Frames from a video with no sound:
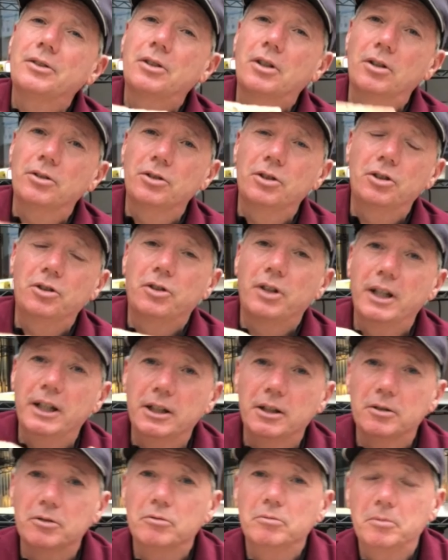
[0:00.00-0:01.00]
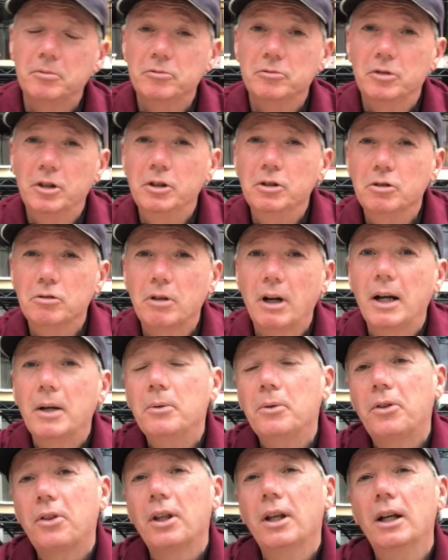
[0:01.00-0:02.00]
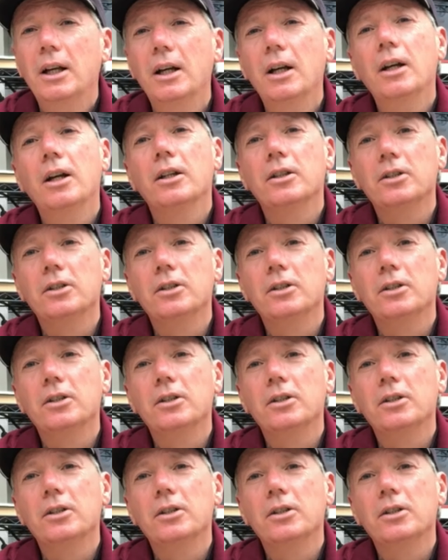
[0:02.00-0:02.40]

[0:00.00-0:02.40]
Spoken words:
concentrating on root growth and